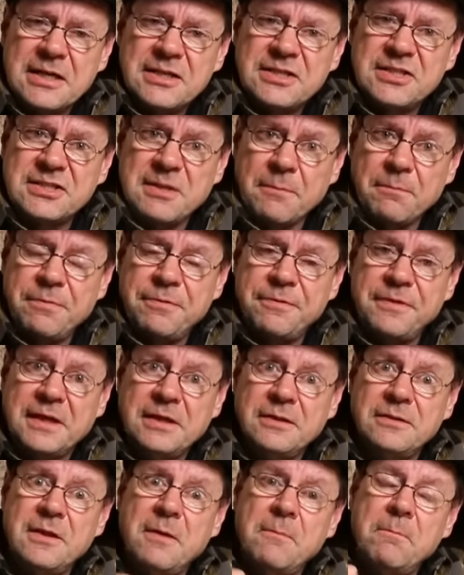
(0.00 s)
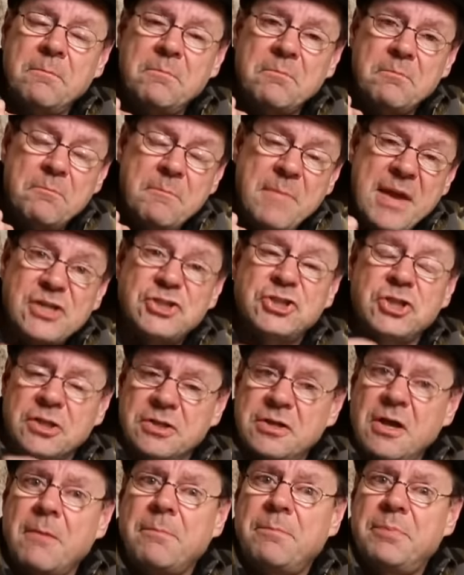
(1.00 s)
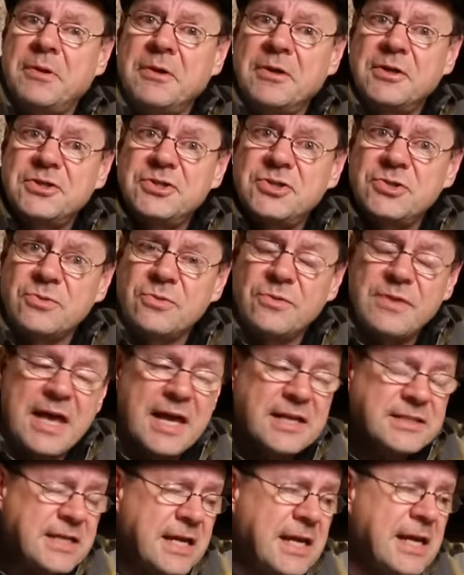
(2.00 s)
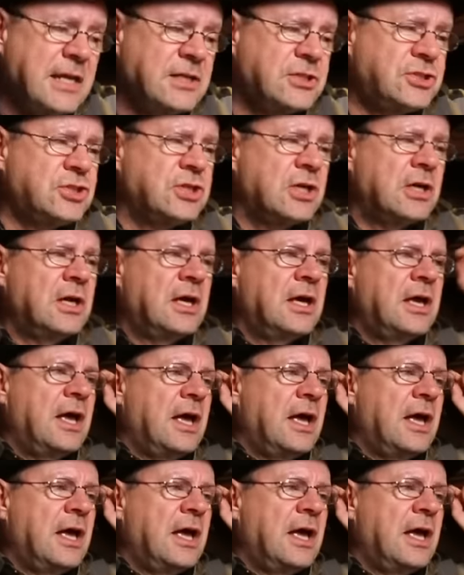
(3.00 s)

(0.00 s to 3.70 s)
something that measured up to that age.